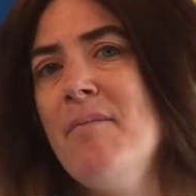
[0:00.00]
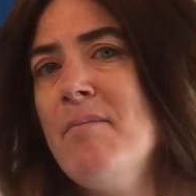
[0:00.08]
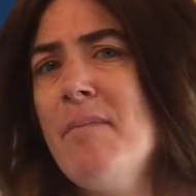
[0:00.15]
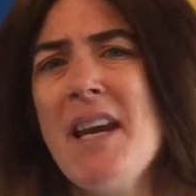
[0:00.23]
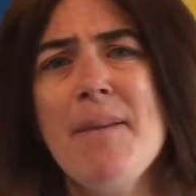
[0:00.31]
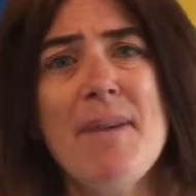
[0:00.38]

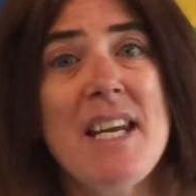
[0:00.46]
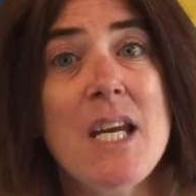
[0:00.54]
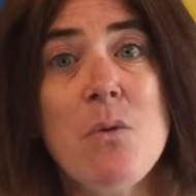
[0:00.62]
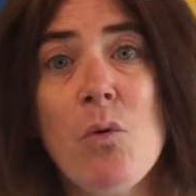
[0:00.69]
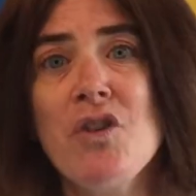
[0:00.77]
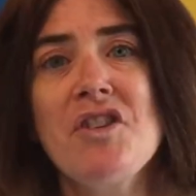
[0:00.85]
Maybe
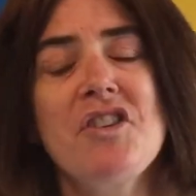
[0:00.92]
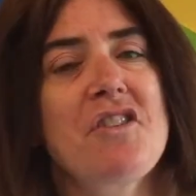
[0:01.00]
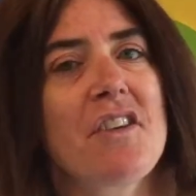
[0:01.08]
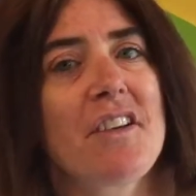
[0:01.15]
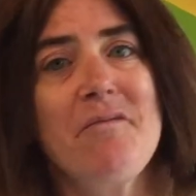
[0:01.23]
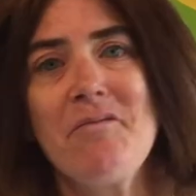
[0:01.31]
he wants
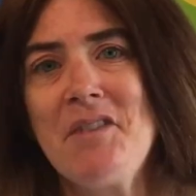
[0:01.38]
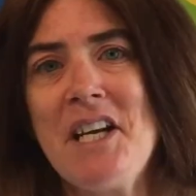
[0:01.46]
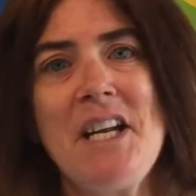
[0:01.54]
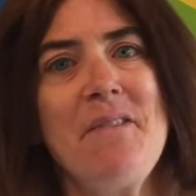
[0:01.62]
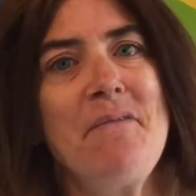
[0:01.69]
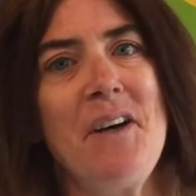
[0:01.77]
to
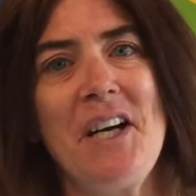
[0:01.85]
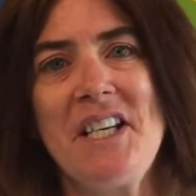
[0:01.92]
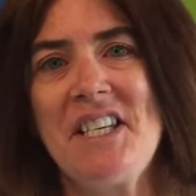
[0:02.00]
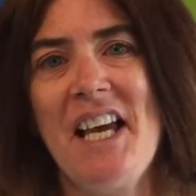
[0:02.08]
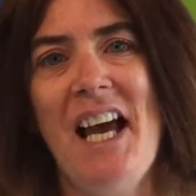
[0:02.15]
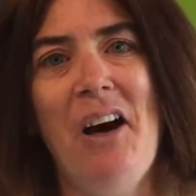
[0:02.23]
really
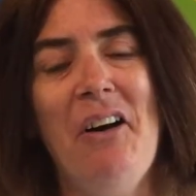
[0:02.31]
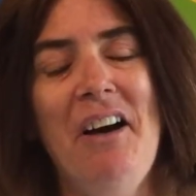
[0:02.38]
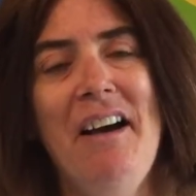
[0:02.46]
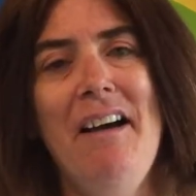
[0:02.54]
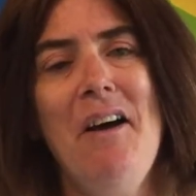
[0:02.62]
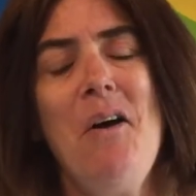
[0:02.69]
find out
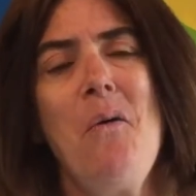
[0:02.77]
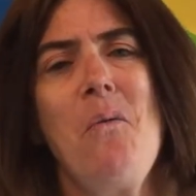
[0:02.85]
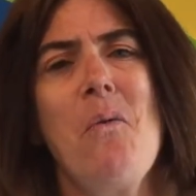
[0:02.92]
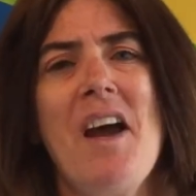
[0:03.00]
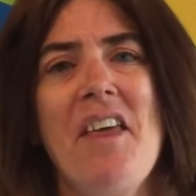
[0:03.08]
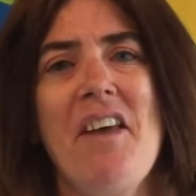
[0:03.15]

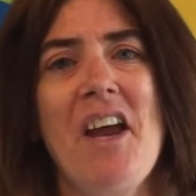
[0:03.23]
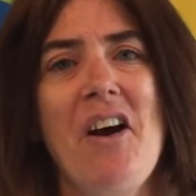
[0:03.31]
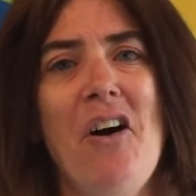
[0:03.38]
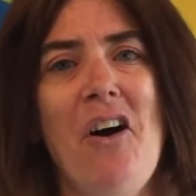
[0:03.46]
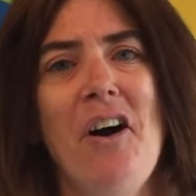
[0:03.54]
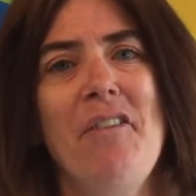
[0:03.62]
where they
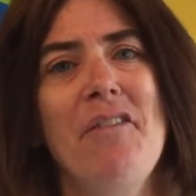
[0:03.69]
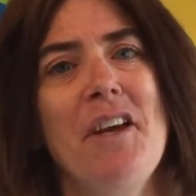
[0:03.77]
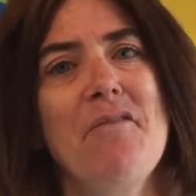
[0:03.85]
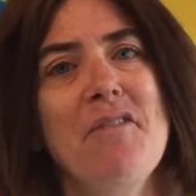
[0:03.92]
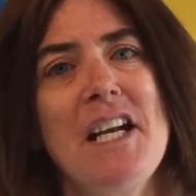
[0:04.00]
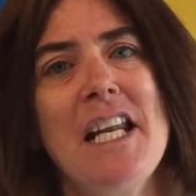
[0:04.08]
are, if
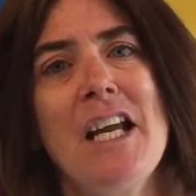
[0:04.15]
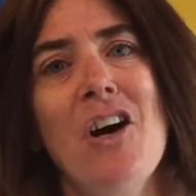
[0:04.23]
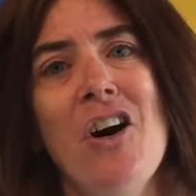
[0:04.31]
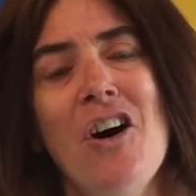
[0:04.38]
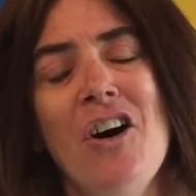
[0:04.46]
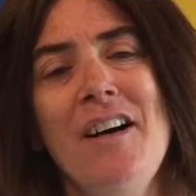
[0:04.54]
they really
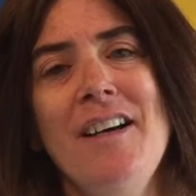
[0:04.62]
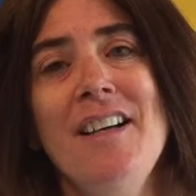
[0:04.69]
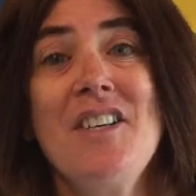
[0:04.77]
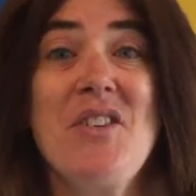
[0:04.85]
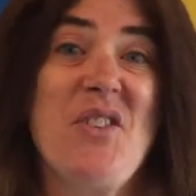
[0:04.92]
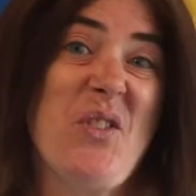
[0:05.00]
are
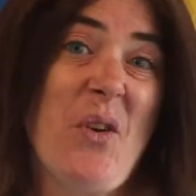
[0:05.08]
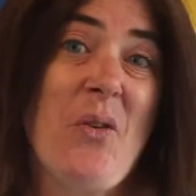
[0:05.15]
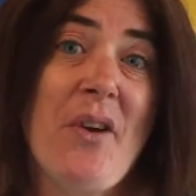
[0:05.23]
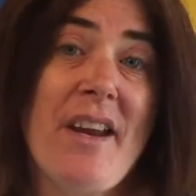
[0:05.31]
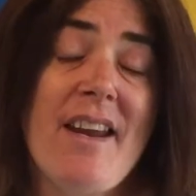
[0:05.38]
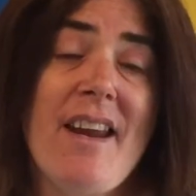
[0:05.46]

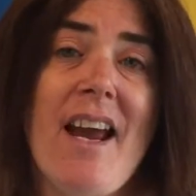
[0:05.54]
sorry.